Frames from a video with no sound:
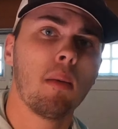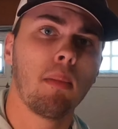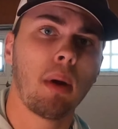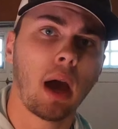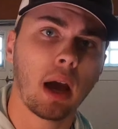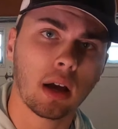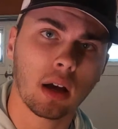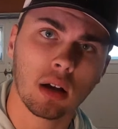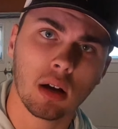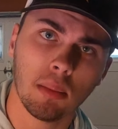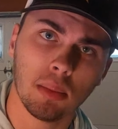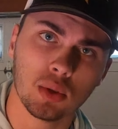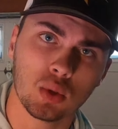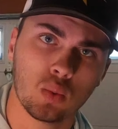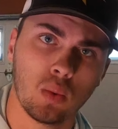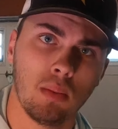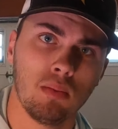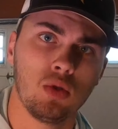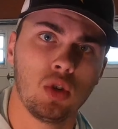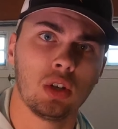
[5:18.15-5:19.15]
pack a couple
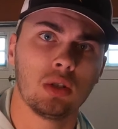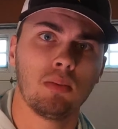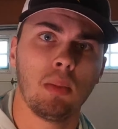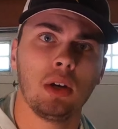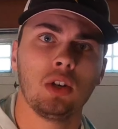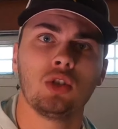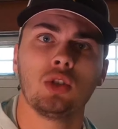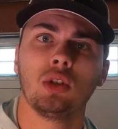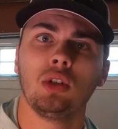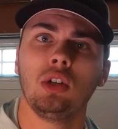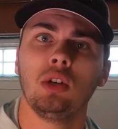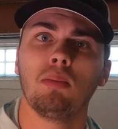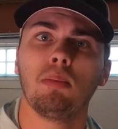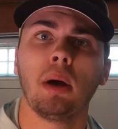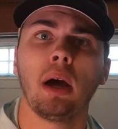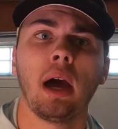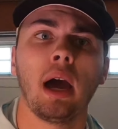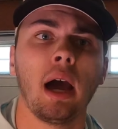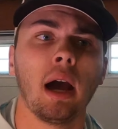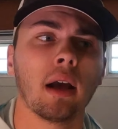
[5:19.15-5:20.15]
swim jigs. Make sure you
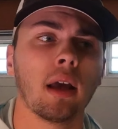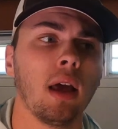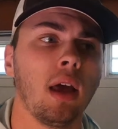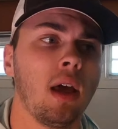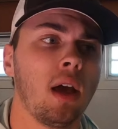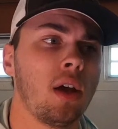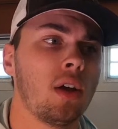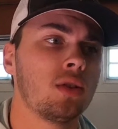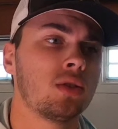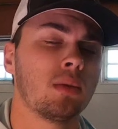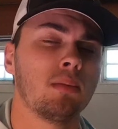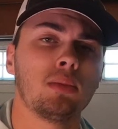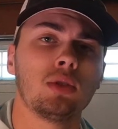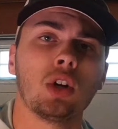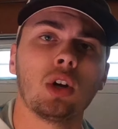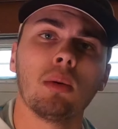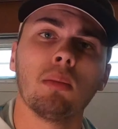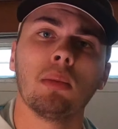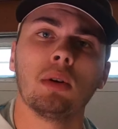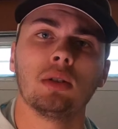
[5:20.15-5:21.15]
pack some
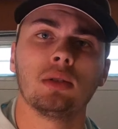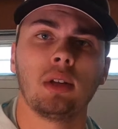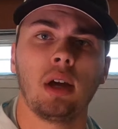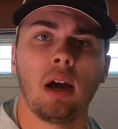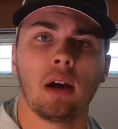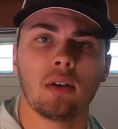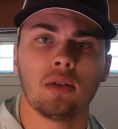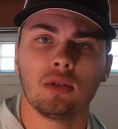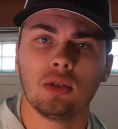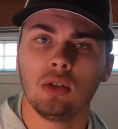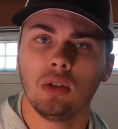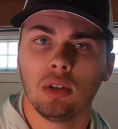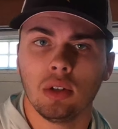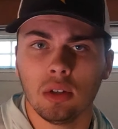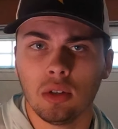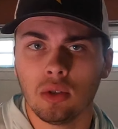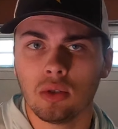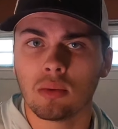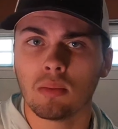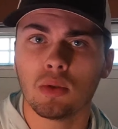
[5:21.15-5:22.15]
terminal tackle so you
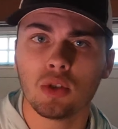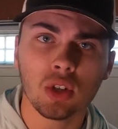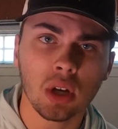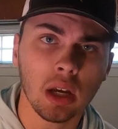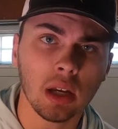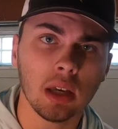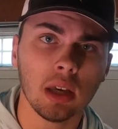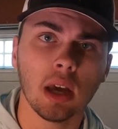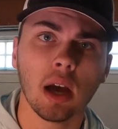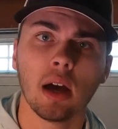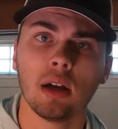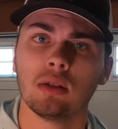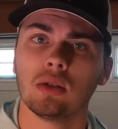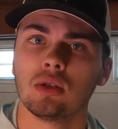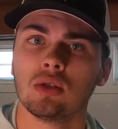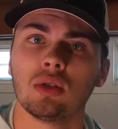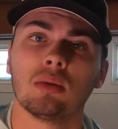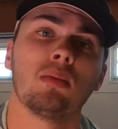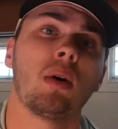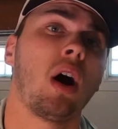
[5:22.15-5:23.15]
can do some shaky heads
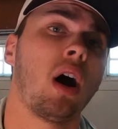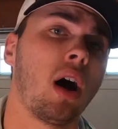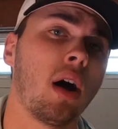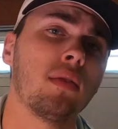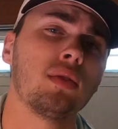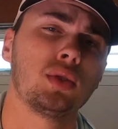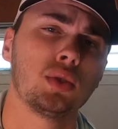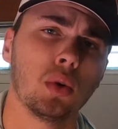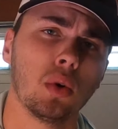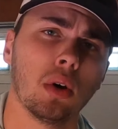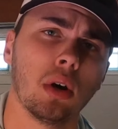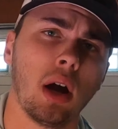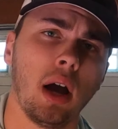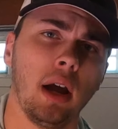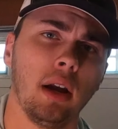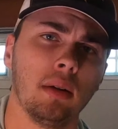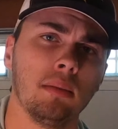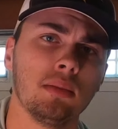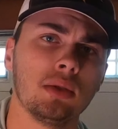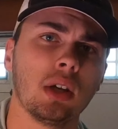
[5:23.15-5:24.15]
or some offshore
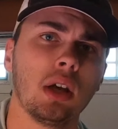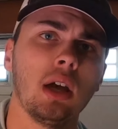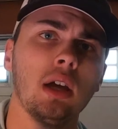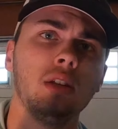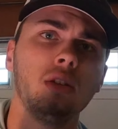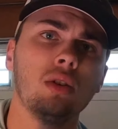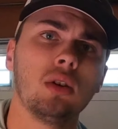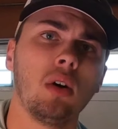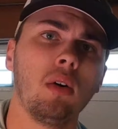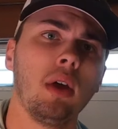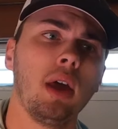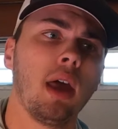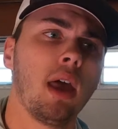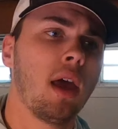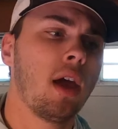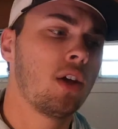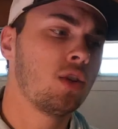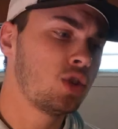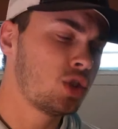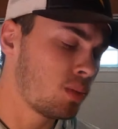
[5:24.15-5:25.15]
items. And, you know,
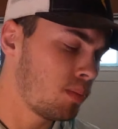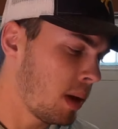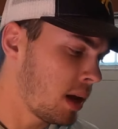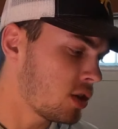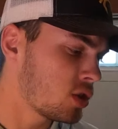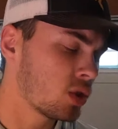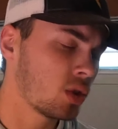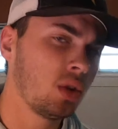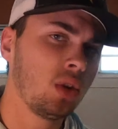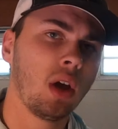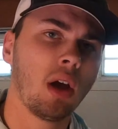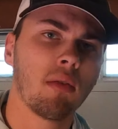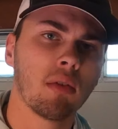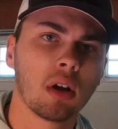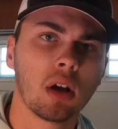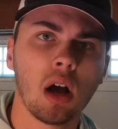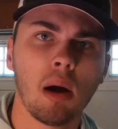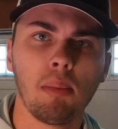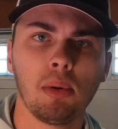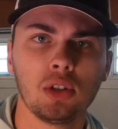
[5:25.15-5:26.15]
just make sure you have
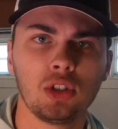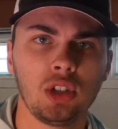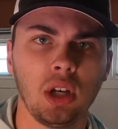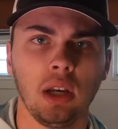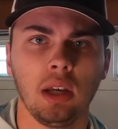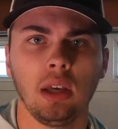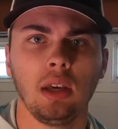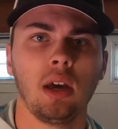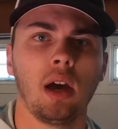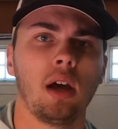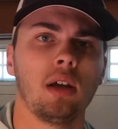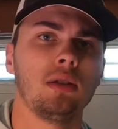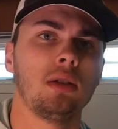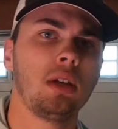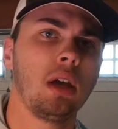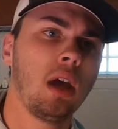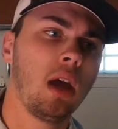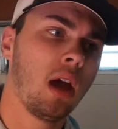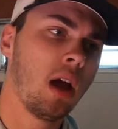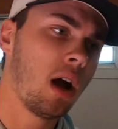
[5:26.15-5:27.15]
a couple shaky
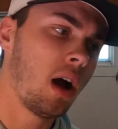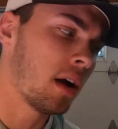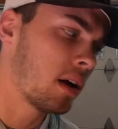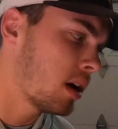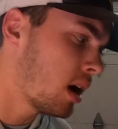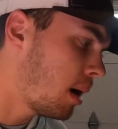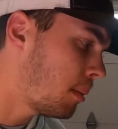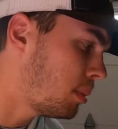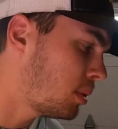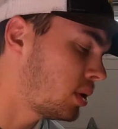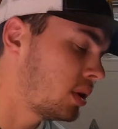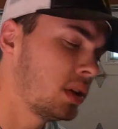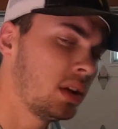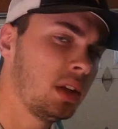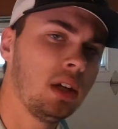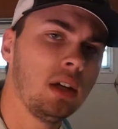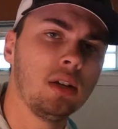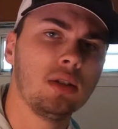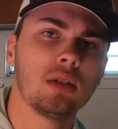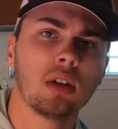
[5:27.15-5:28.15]
heads, a couple of
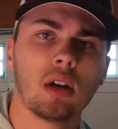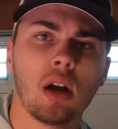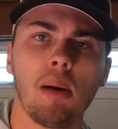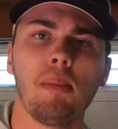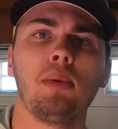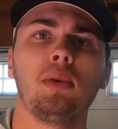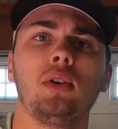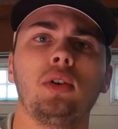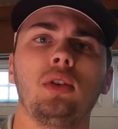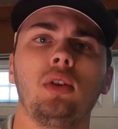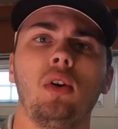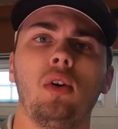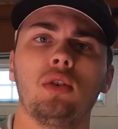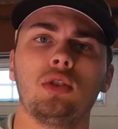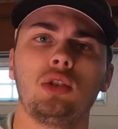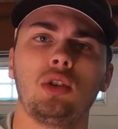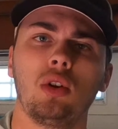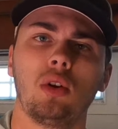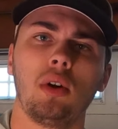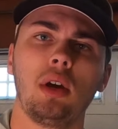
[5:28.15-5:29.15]
these, a couple of
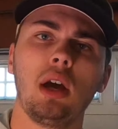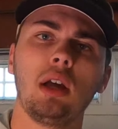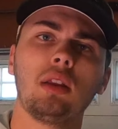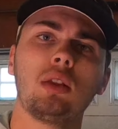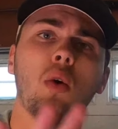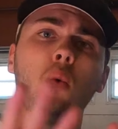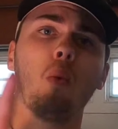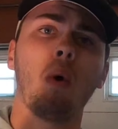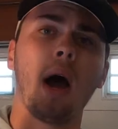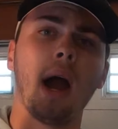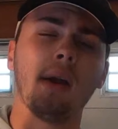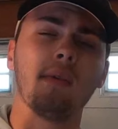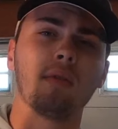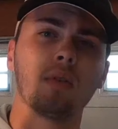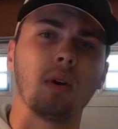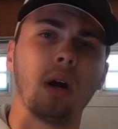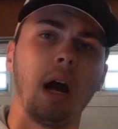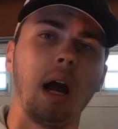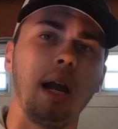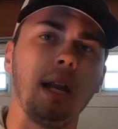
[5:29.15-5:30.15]
those. You know, hit the wide
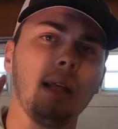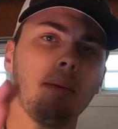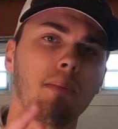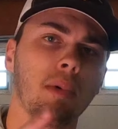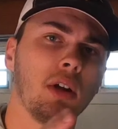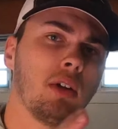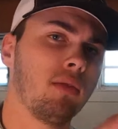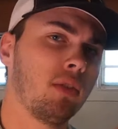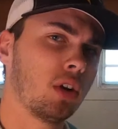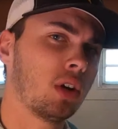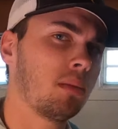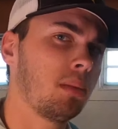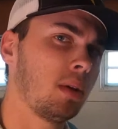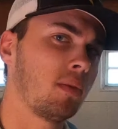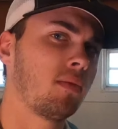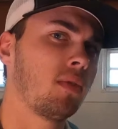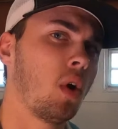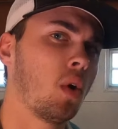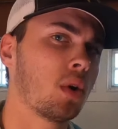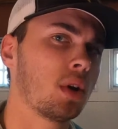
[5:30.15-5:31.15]
variety, but if you're going to
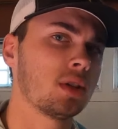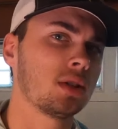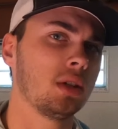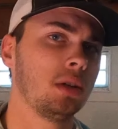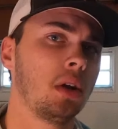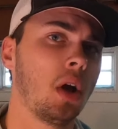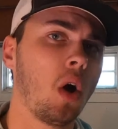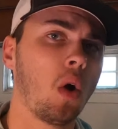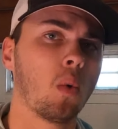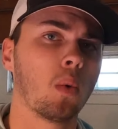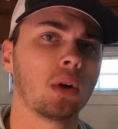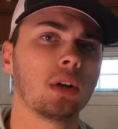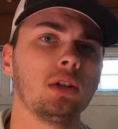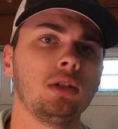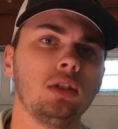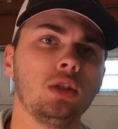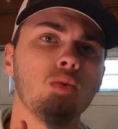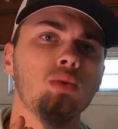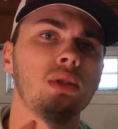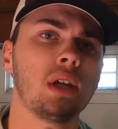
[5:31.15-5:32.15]
be focusing, oh, we're
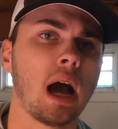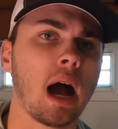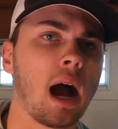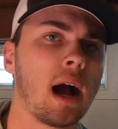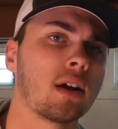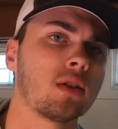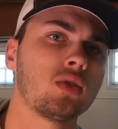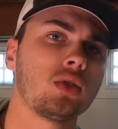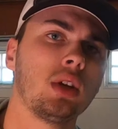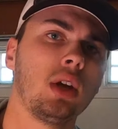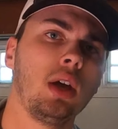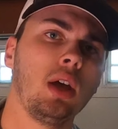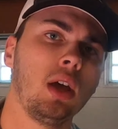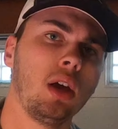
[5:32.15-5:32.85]
going to do docks.